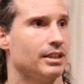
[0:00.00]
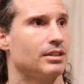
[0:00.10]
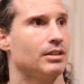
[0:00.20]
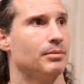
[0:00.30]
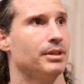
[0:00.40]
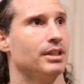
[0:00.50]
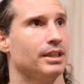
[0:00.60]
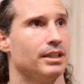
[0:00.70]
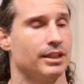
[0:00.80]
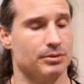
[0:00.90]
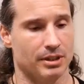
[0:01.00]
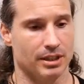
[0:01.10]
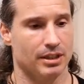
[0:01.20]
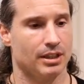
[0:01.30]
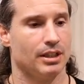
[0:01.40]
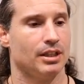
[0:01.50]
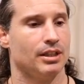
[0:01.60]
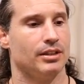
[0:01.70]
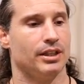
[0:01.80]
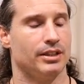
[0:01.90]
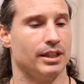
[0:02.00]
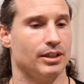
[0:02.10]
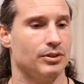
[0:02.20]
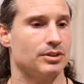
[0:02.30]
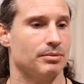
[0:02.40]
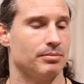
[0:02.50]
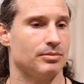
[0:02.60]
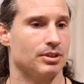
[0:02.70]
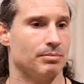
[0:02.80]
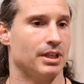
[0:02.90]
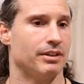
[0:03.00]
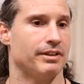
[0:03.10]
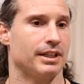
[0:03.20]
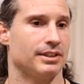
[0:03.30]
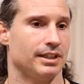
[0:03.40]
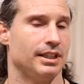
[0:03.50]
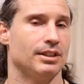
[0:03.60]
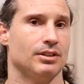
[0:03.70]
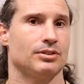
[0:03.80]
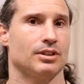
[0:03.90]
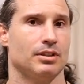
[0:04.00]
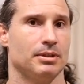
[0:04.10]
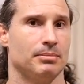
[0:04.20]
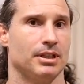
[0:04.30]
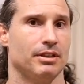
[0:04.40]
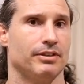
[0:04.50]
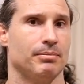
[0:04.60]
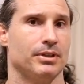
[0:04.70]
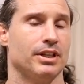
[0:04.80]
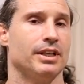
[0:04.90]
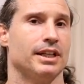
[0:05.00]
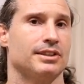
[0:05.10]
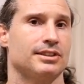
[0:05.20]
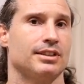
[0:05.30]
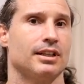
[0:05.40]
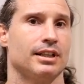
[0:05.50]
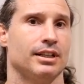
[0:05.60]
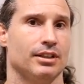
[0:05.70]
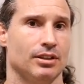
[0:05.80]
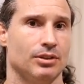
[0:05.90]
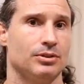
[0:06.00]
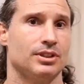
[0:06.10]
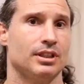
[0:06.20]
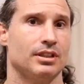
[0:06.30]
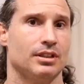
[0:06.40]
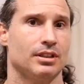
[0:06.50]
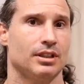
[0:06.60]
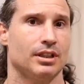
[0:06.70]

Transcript: like quite a bit. Like guys want to. They, they lose some body fat because they need to lose a little bit of body fat, but then they get stuck in the losing